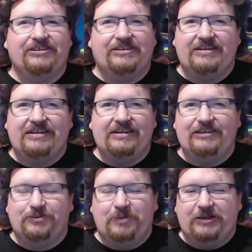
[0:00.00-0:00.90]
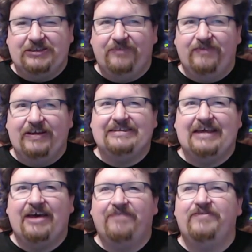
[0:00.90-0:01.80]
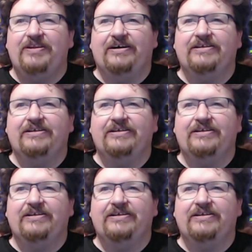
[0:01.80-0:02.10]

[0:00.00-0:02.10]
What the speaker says: just the special events have